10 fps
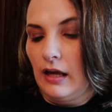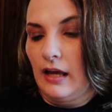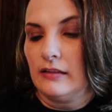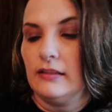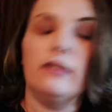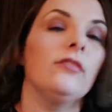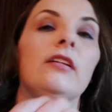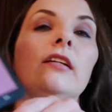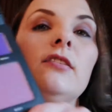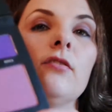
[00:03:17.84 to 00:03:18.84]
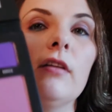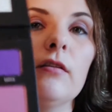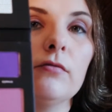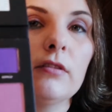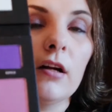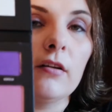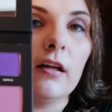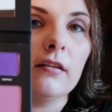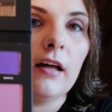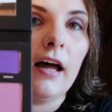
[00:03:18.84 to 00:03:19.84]
And Gilded. So those are the
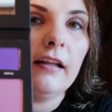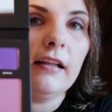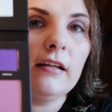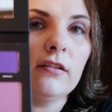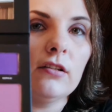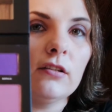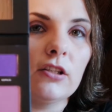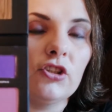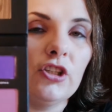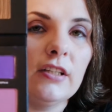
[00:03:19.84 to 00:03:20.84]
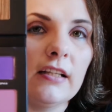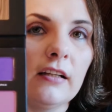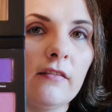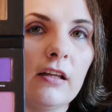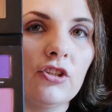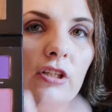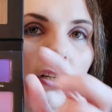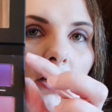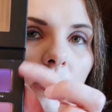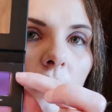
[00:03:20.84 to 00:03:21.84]
highlighter, the cheeks. I love that cheek
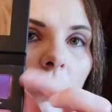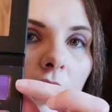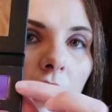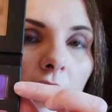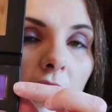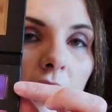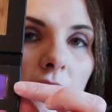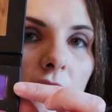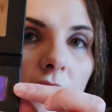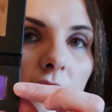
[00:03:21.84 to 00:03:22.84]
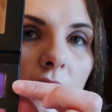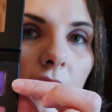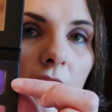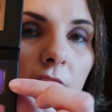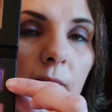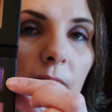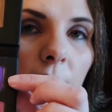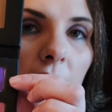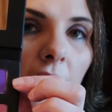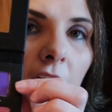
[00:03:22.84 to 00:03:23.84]
color. And the
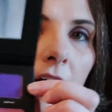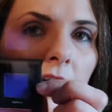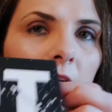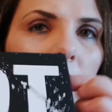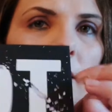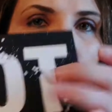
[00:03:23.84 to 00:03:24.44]
eyes.